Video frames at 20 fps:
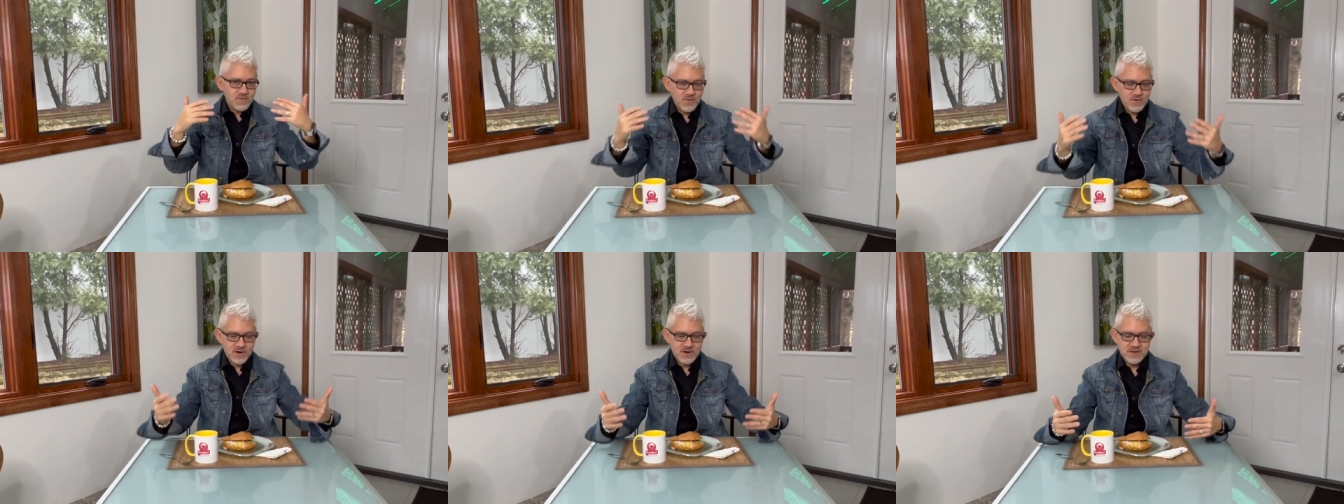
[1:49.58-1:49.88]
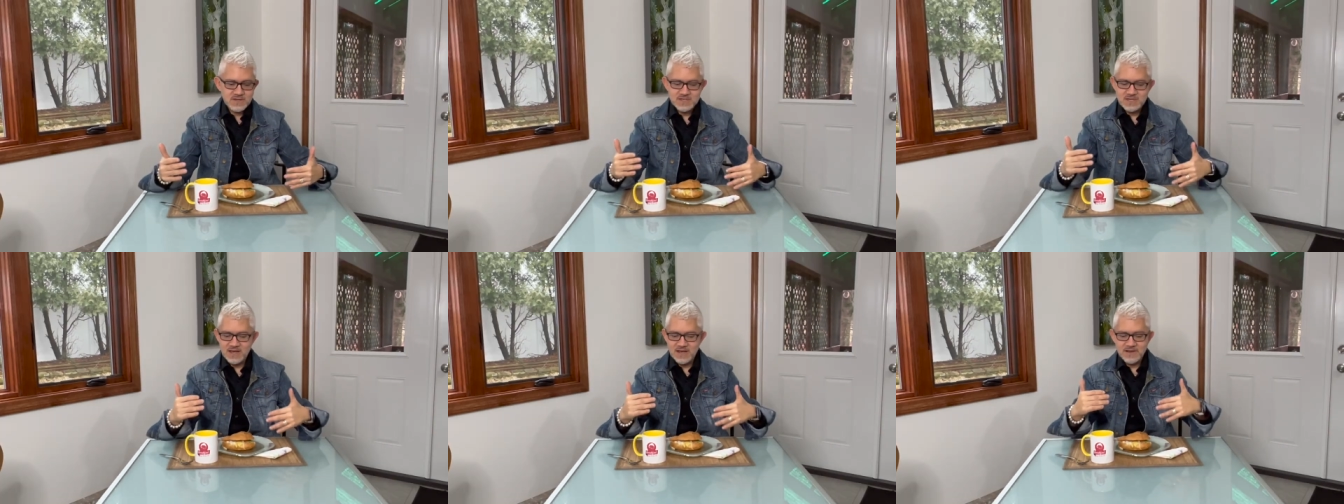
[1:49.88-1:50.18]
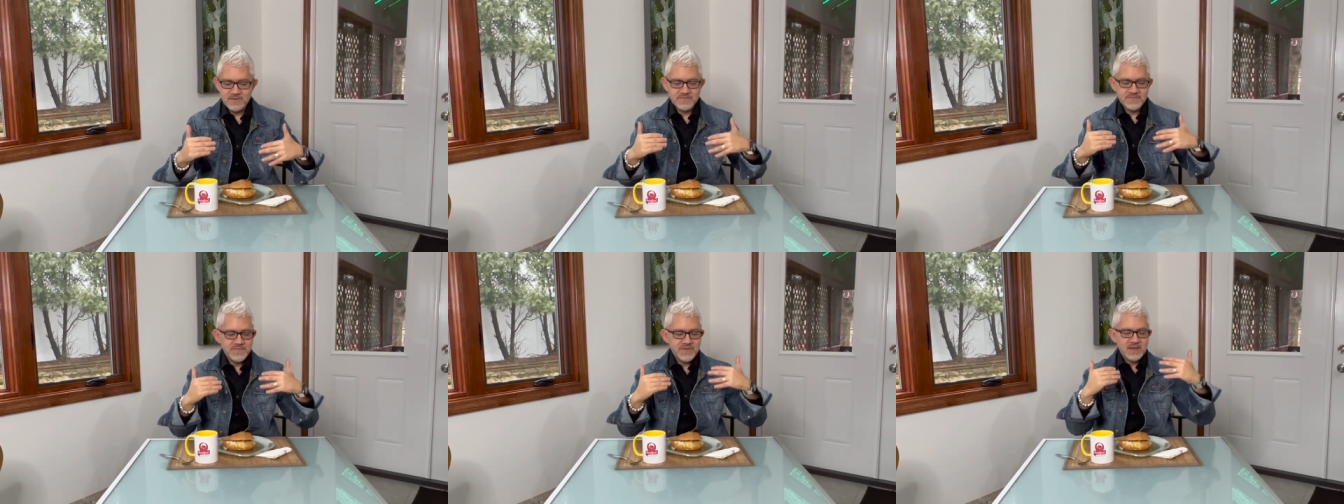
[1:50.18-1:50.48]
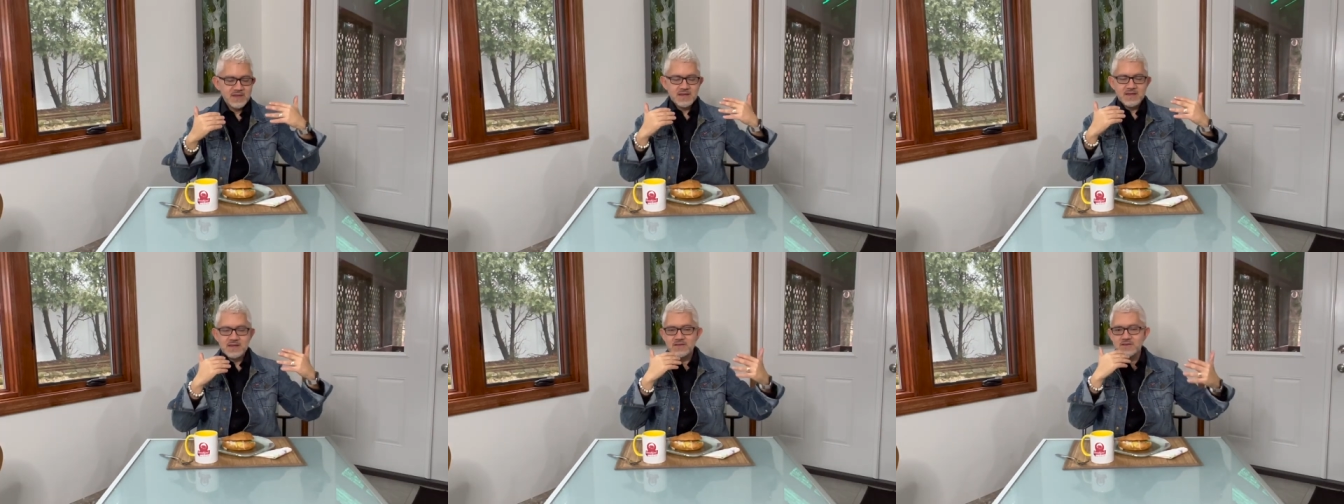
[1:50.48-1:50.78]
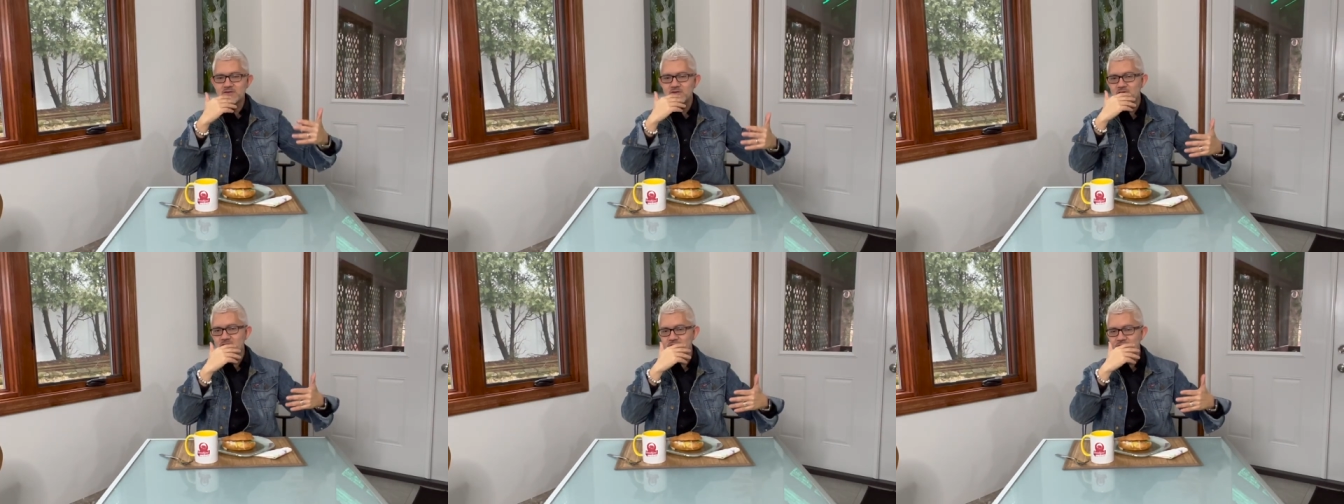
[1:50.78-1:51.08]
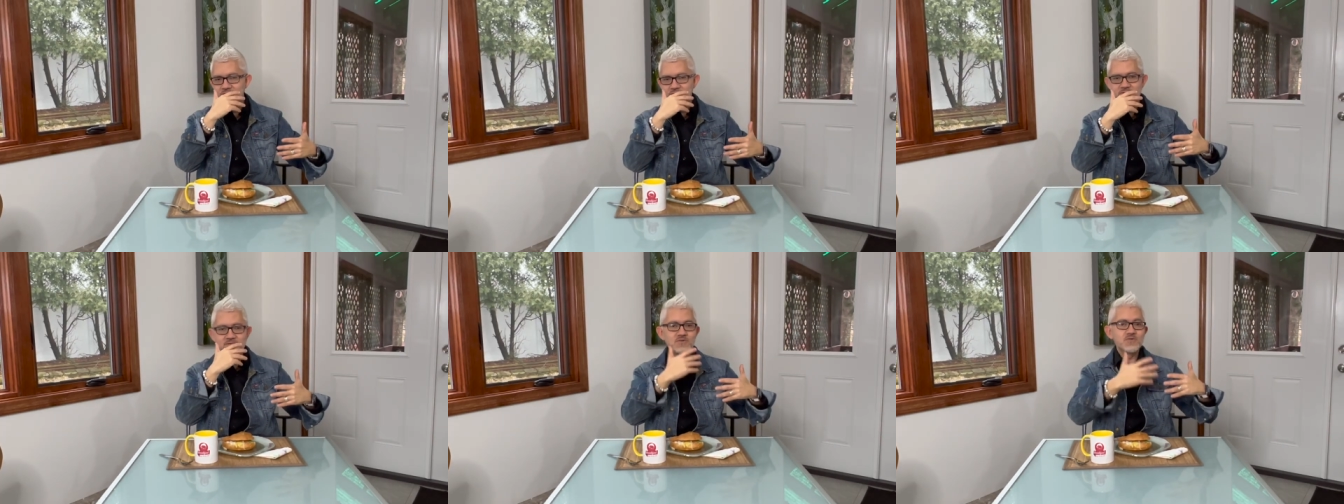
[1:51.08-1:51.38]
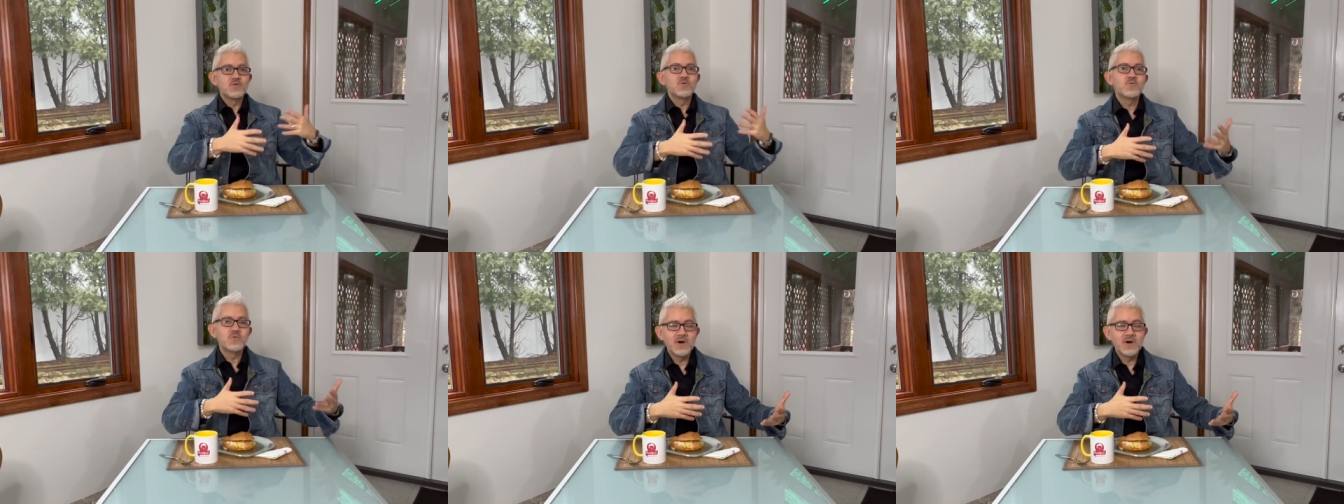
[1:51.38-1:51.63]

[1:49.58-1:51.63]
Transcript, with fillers: of works, and they do